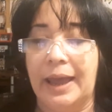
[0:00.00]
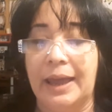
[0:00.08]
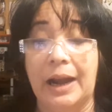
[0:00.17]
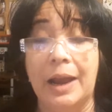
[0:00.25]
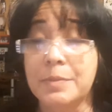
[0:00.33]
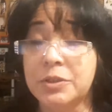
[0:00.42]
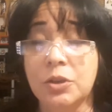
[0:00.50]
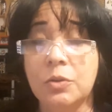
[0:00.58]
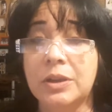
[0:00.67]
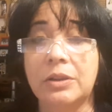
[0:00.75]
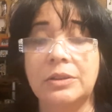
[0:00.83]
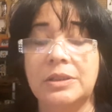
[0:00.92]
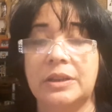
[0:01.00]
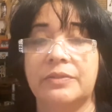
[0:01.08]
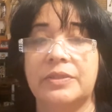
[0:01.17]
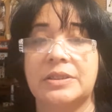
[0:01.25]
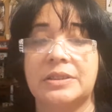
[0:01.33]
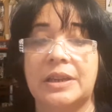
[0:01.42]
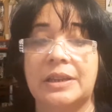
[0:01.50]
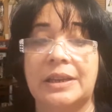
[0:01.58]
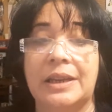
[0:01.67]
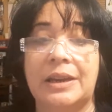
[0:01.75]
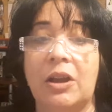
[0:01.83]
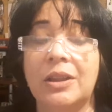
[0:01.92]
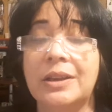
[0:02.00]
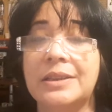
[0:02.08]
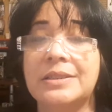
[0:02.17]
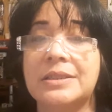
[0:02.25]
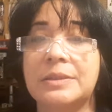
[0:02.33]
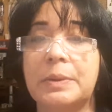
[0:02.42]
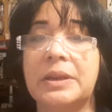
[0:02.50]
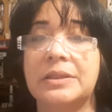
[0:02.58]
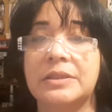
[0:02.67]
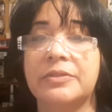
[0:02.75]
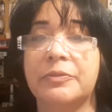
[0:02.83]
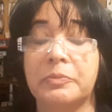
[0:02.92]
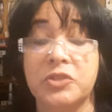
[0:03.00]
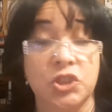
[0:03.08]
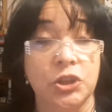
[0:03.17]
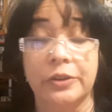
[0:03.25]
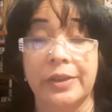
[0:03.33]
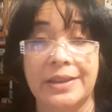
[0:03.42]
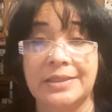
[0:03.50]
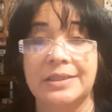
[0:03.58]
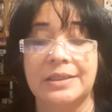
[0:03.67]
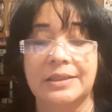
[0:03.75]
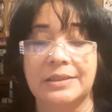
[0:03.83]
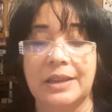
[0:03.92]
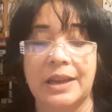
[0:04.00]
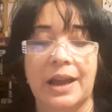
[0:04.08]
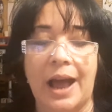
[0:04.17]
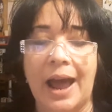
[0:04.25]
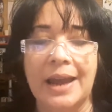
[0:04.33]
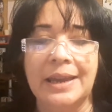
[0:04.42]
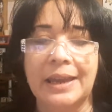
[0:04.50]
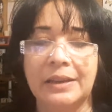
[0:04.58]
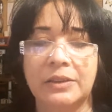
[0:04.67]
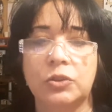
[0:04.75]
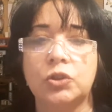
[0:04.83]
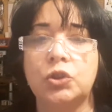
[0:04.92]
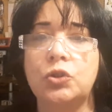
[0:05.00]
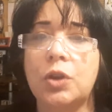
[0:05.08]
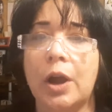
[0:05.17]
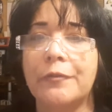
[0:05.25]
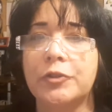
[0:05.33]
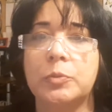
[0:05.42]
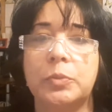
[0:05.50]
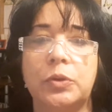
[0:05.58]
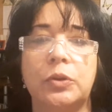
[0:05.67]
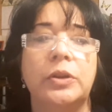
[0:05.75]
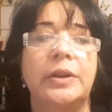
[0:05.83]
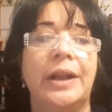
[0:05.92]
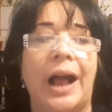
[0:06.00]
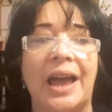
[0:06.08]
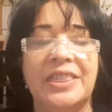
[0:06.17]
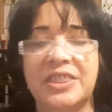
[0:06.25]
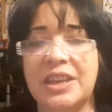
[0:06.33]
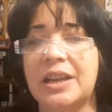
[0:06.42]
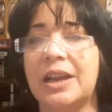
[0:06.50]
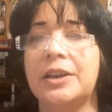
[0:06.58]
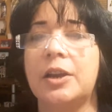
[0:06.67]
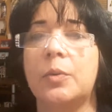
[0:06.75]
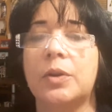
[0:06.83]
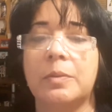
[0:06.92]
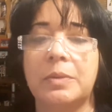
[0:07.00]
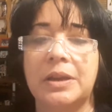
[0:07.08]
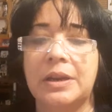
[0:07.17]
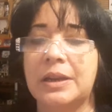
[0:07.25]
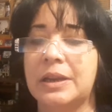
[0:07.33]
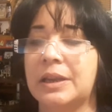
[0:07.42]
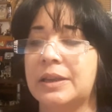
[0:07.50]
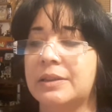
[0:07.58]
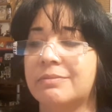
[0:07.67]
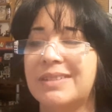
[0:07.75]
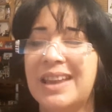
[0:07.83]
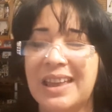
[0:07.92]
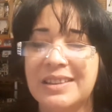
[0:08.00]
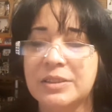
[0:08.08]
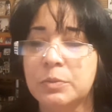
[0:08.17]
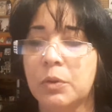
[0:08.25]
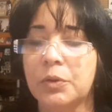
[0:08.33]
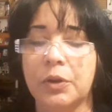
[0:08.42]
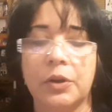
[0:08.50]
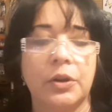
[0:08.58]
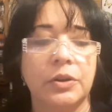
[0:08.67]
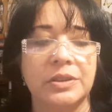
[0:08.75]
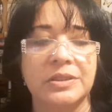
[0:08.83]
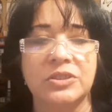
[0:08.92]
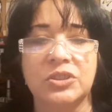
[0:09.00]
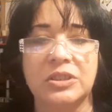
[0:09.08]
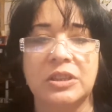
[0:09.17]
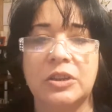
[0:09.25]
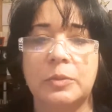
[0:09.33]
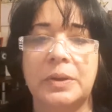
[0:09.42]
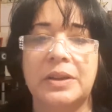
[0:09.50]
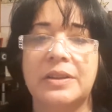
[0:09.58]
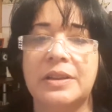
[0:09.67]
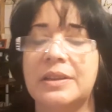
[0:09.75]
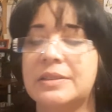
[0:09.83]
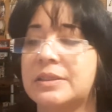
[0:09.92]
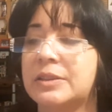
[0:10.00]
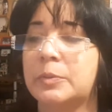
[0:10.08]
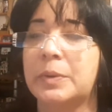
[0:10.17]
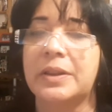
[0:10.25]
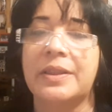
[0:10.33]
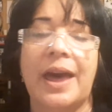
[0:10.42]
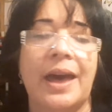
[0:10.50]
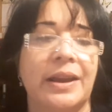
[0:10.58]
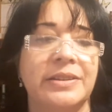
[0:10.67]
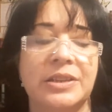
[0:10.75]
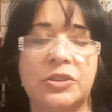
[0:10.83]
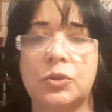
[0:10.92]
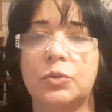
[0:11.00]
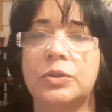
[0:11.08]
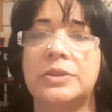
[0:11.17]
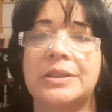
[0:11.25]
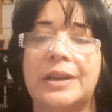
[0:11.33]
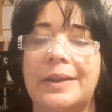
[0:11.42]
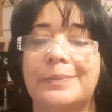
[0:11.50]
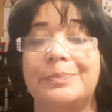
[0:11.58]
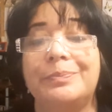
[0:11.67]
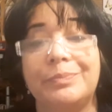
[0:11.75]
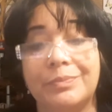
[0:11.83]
And I'm so guilty of this lately. And all it is because of sheer laziness. Like, I get a little too comfortable. I think I know what I'm eating, and nah, this won't hurt. This is just a little bit of this, a little bit of that. I did so good today.